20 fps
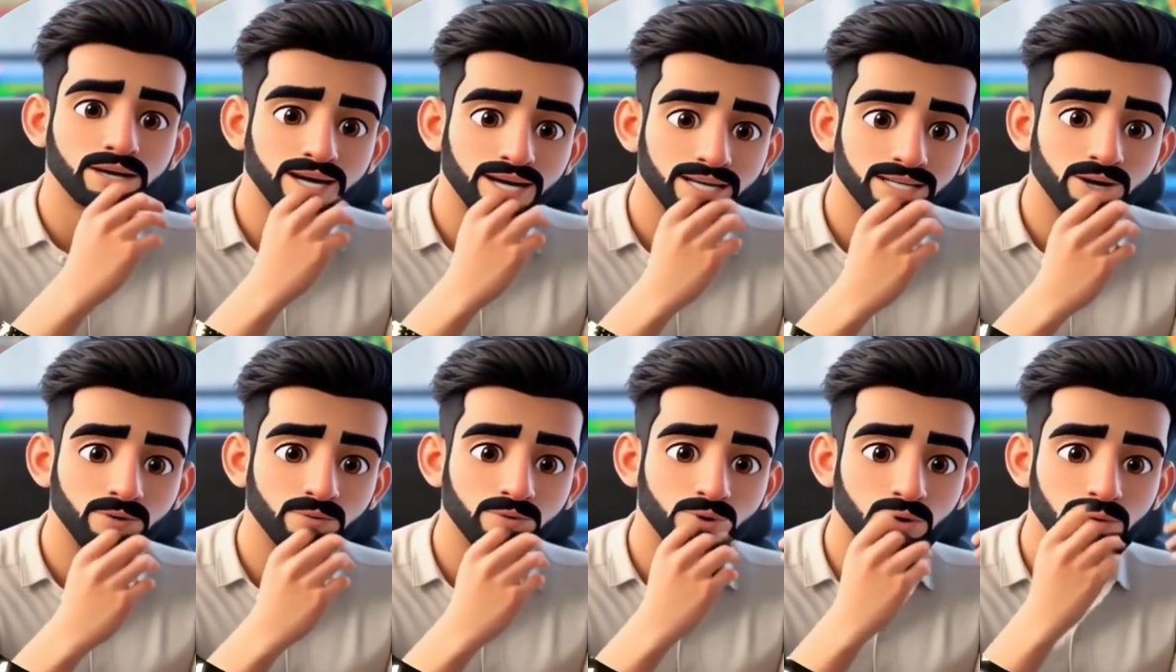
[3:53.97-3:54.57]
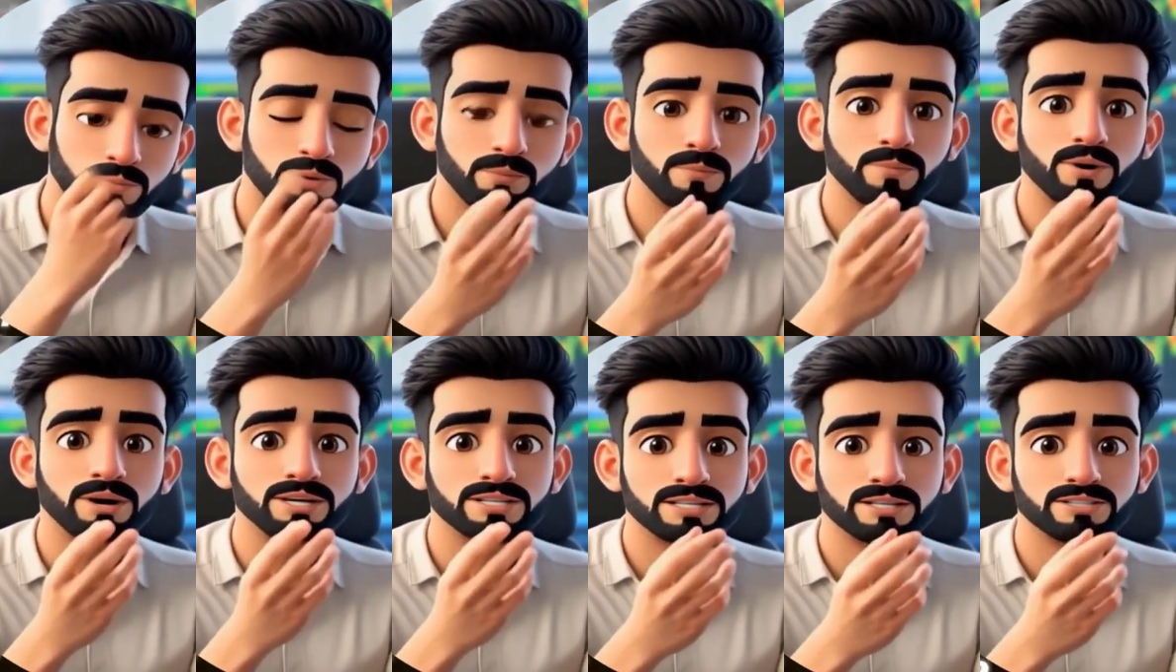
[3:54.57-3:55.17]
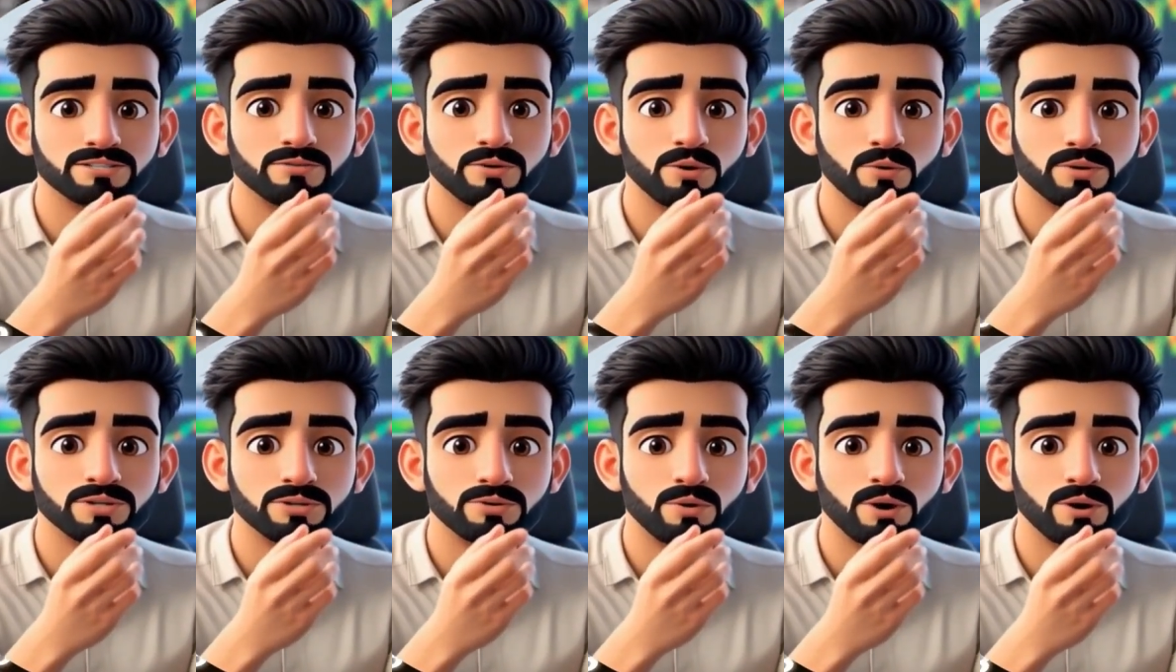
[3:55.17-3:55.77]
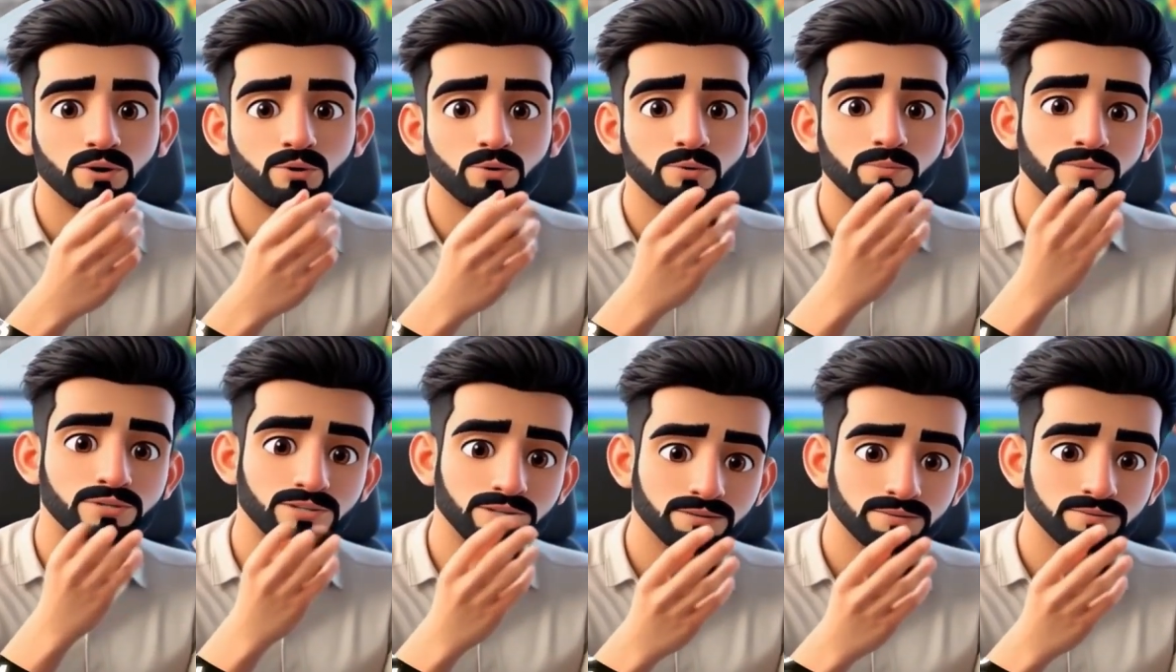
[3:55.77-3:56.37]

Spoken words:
and how global prices flow into our homes.